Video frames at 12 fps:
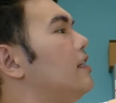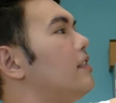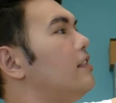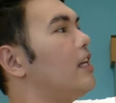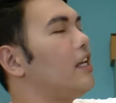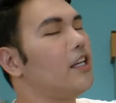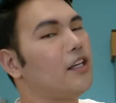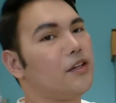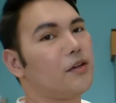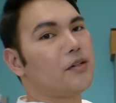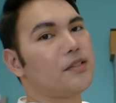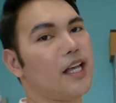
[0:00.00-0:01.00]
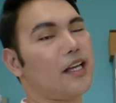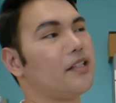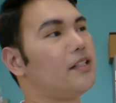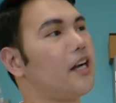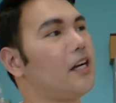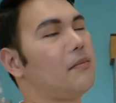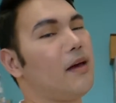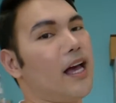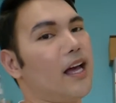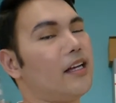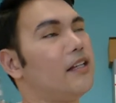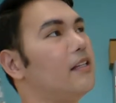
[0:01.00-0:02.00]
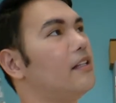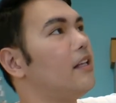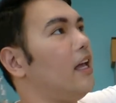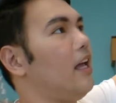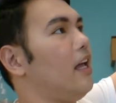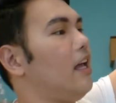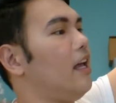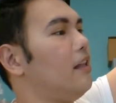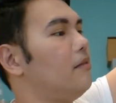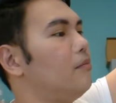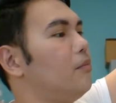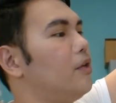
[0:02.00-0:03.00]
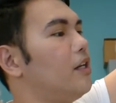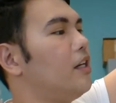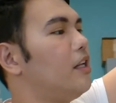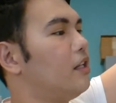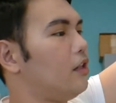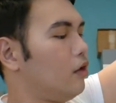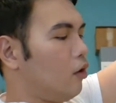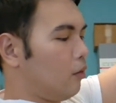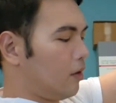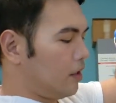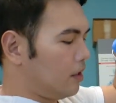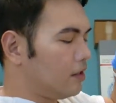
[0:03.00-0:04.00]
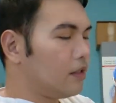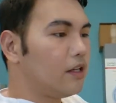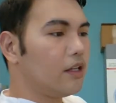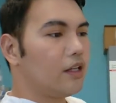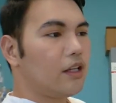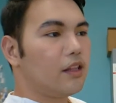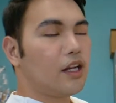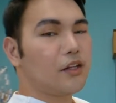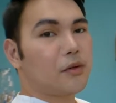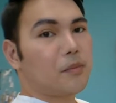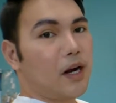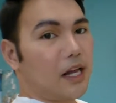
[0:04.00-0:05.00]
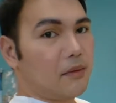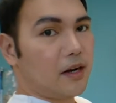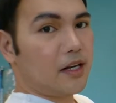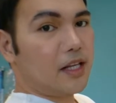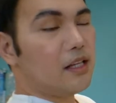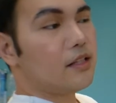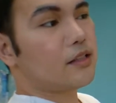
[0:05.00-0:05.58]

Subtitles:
taking your secondary bag and putting it lower than your primary.